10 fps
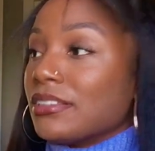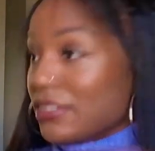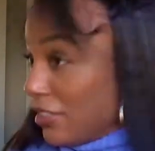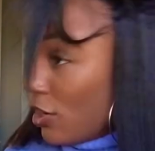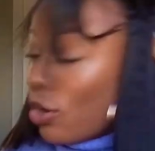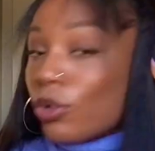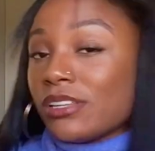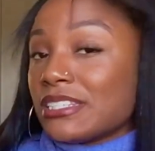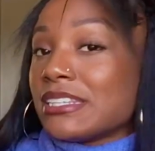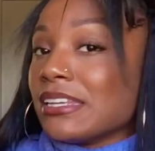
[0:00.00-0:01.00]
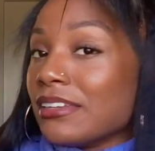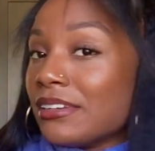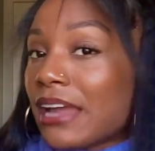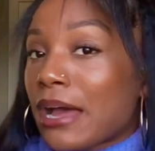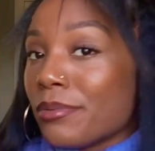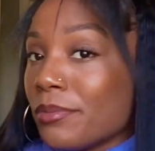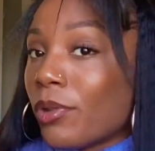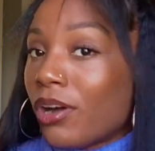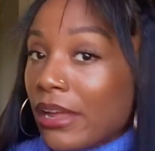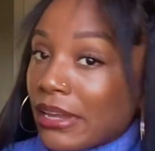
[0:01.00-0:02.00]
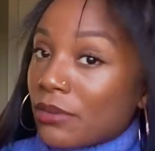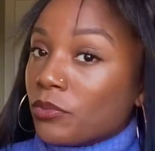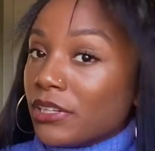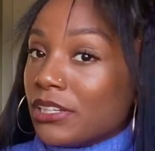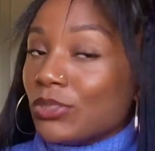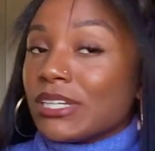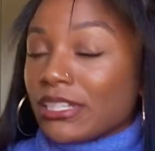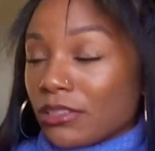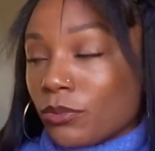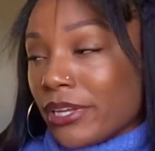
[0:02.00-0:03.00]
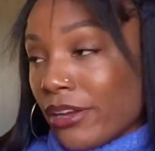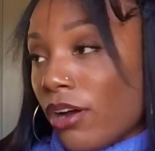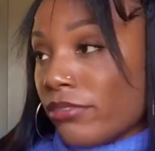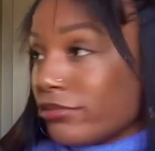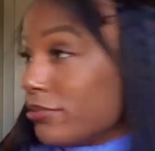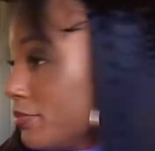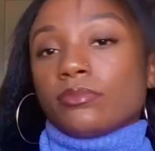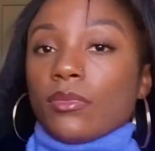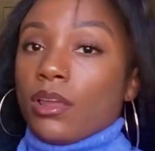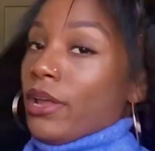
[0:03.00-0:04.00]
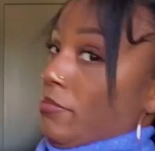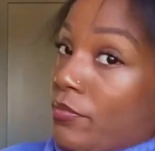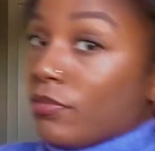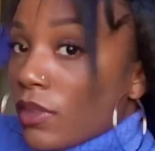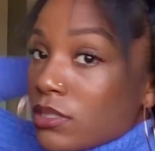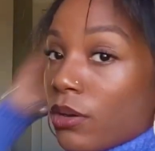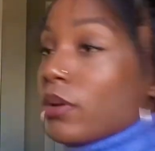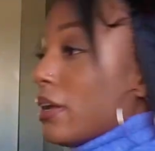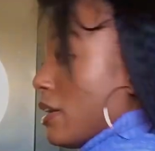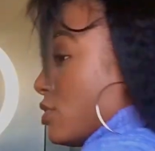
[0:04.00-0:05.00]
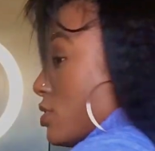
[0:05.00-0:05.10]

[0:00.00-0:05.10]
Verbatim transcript: the goal is to not be bald headed when you take the wig off. Okay, so